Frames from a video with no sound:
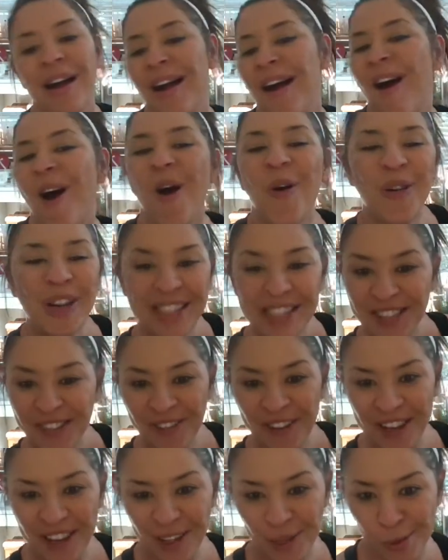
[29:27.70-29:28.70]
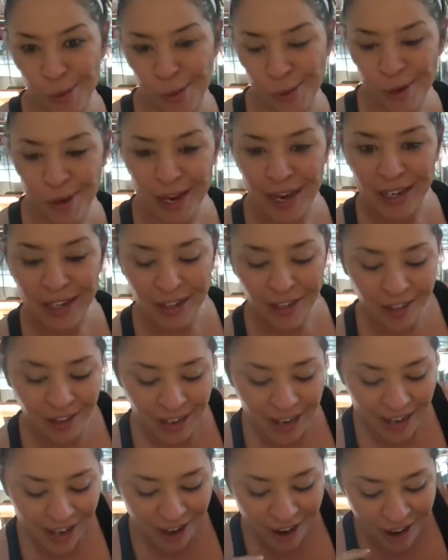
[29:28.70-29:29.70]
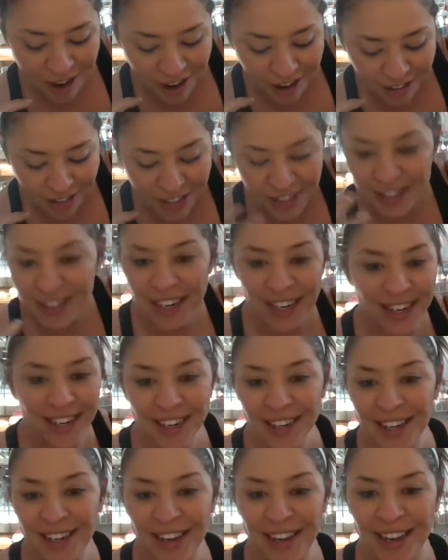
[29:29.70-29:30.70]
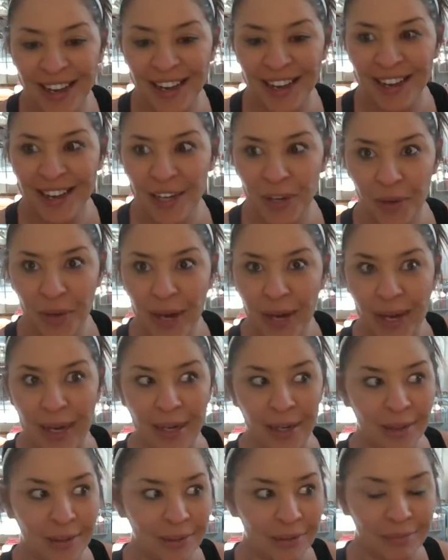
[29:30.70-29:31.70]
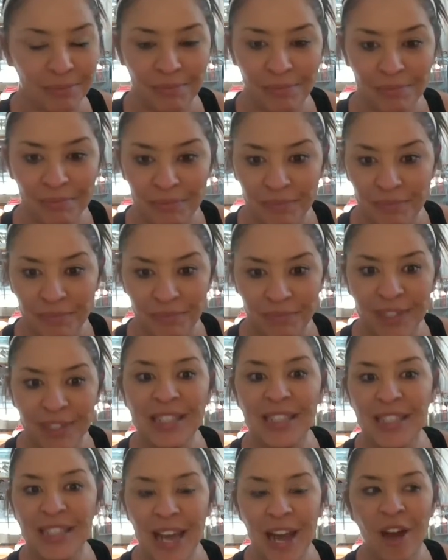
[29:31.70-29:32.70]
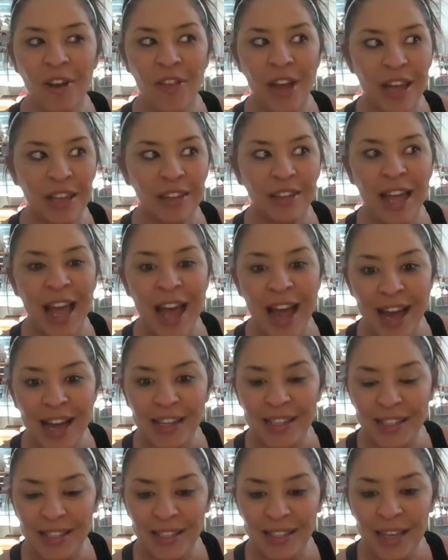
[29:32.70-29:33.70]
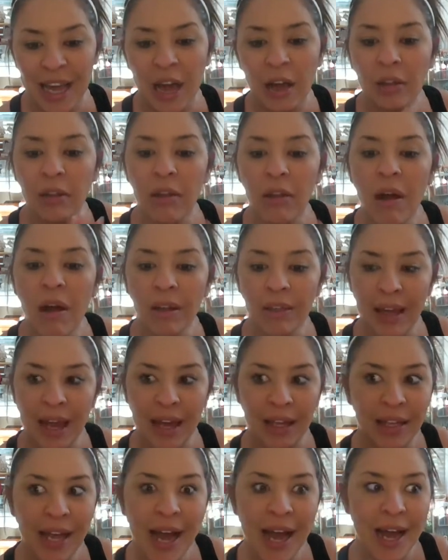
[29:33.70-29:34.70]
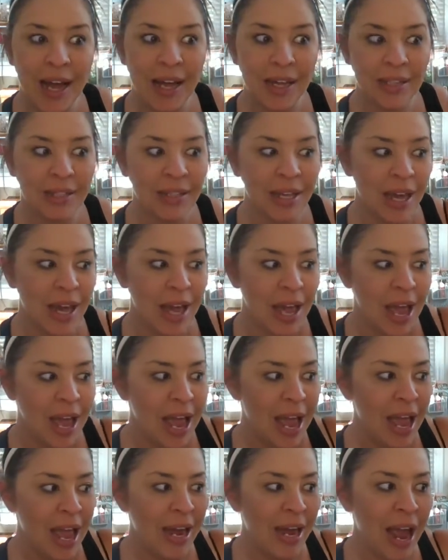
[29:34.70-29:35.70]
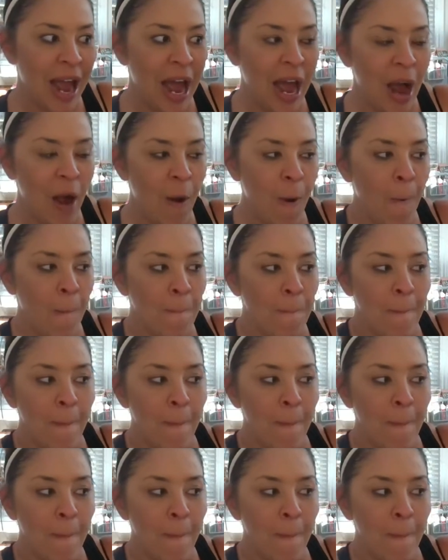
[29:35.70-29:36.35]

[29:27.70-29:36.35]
always available, and you're like, da da da. Great. Let's see how that lasts, how long that lasts, and how